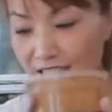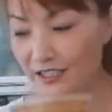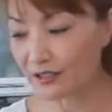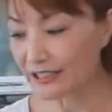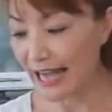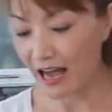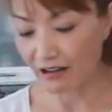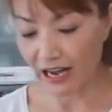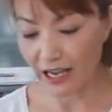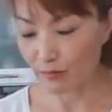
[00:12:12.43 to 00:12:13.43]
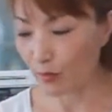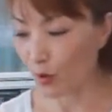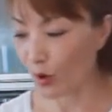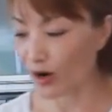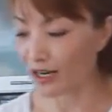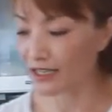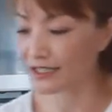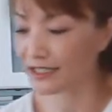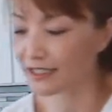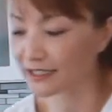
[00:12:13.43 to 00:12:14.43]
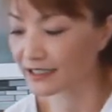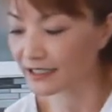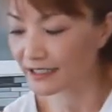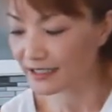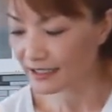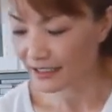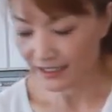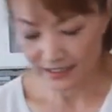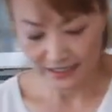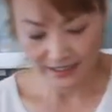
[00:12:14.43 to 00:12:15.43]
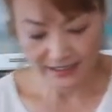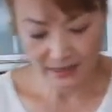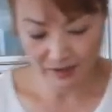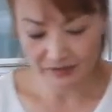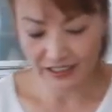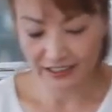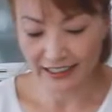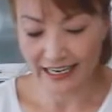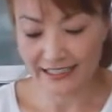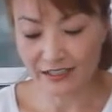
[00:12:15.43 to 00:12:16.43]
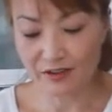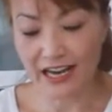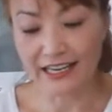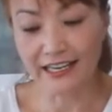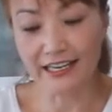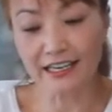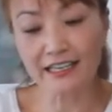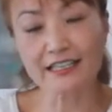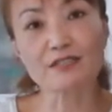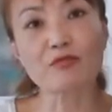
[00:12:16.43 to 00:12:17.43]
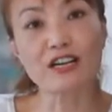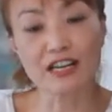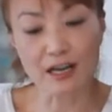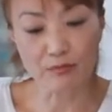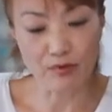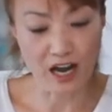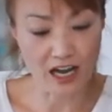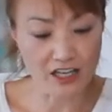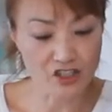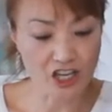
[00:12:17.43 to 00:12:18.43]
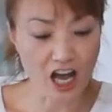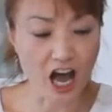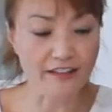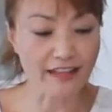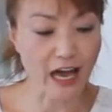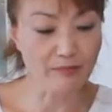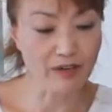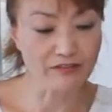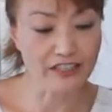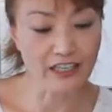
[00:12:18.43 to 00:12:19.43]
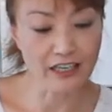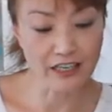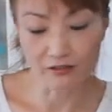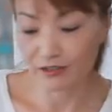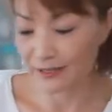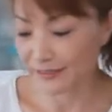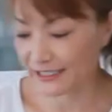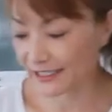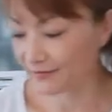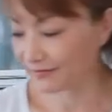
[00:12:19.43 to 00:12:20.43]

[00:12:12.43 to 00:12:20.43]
So now I poured some of the glazing right here because we're gonna brush on top of the ribs.